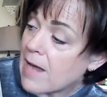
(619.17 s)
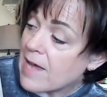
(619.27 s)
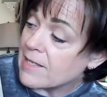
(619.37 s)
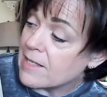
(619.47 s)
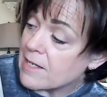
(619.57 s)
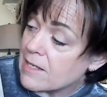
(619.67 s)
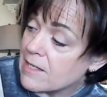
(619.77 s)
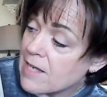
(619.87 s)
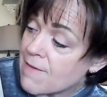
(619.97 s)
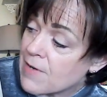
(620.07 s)
I did
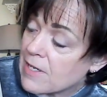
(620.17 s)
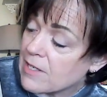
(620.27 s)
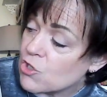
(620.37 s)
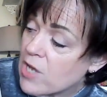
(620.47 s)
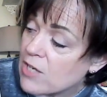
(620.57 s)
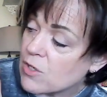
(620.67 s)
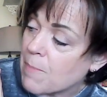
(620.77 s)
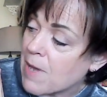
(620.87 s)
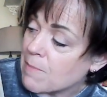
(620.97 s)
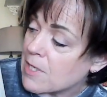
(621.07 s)
definitely change the
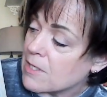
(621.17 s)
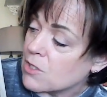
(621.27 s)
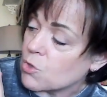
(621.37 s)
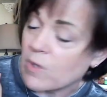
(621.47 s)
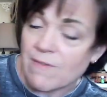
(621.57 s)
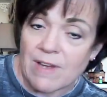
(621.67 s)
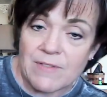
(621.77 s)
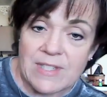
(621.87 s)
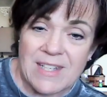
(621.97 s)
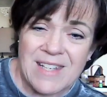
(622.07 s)
pumpkins 25
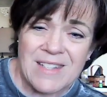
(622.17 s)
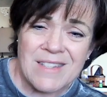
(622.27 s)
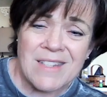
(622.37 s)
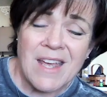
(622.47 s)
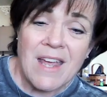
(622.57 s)
cents.